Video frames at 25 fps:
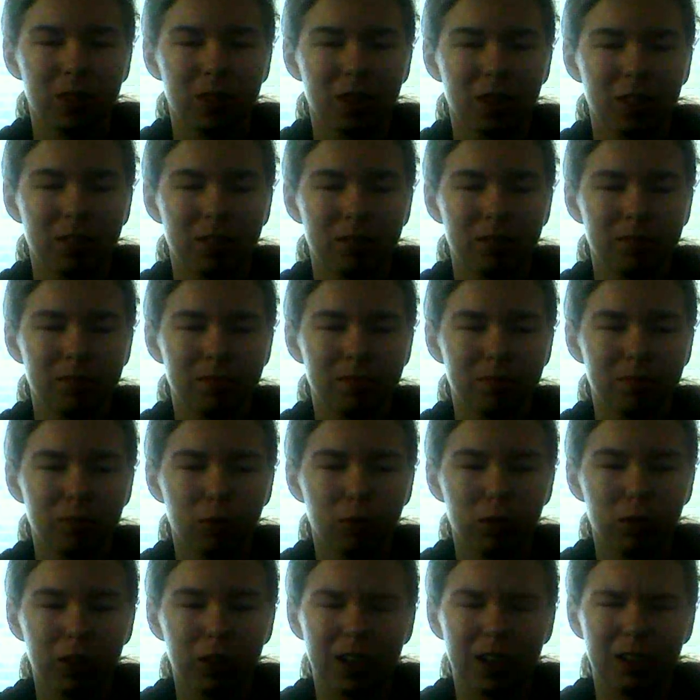would like
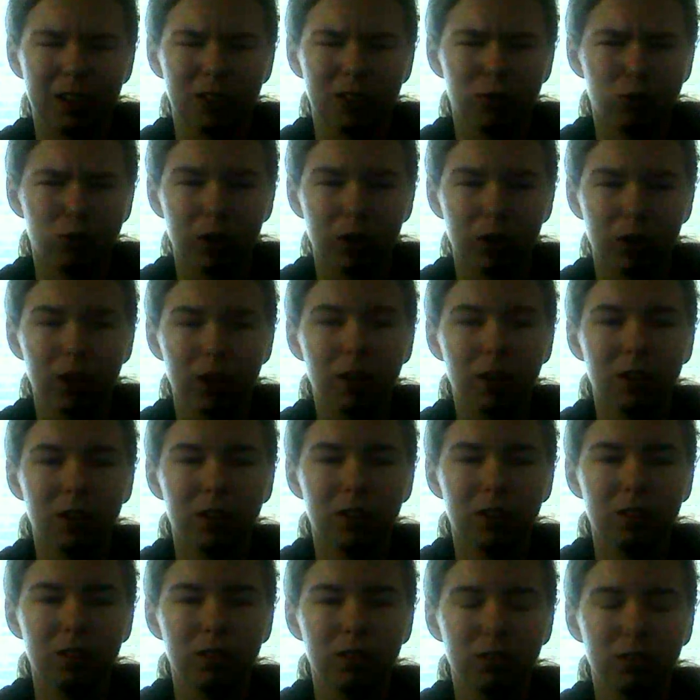trigger
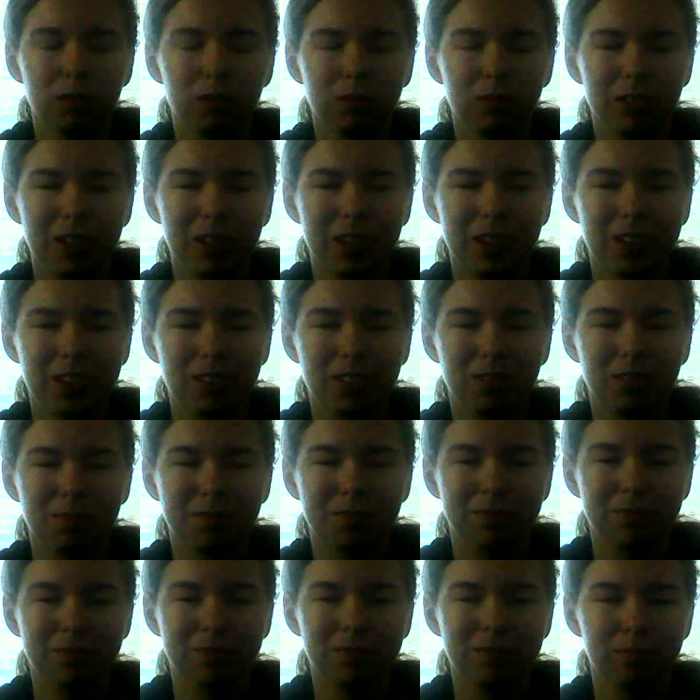it,
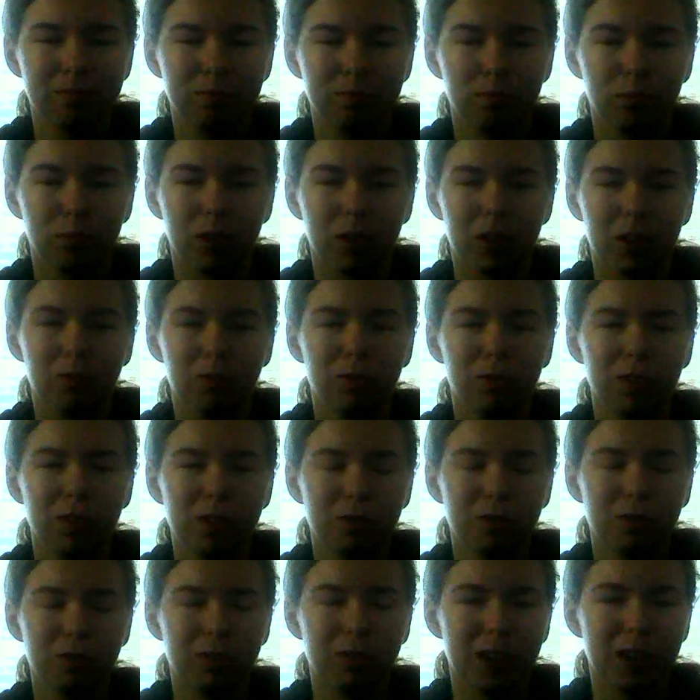but what would happen?